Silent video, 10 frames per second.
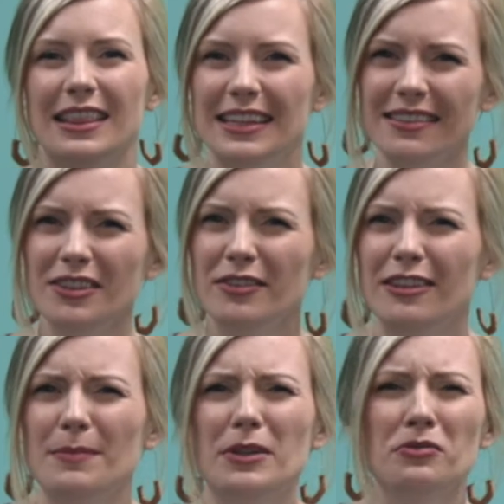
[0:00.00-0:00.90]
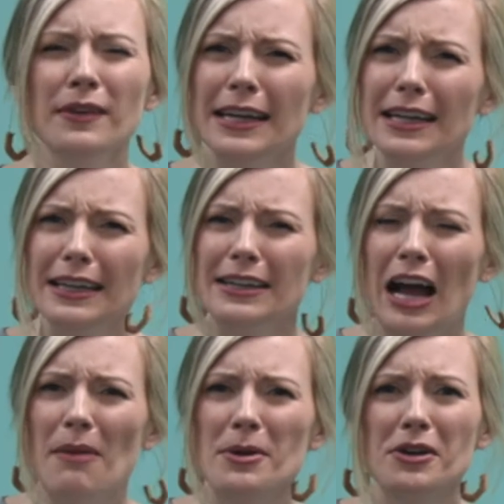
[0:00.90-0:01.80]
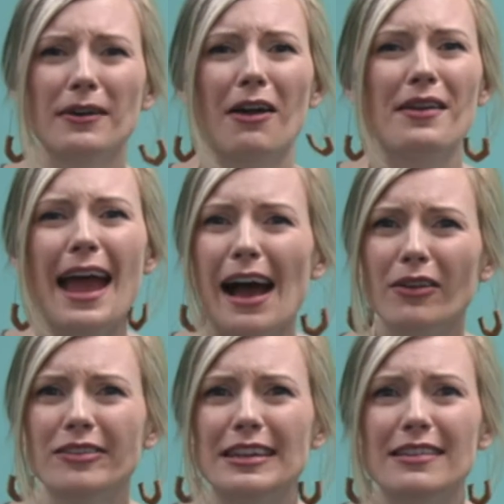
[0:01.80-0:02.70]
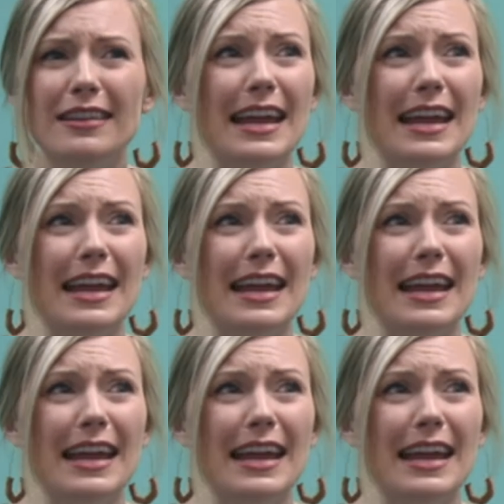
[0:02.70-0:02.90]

These used to be really common around houses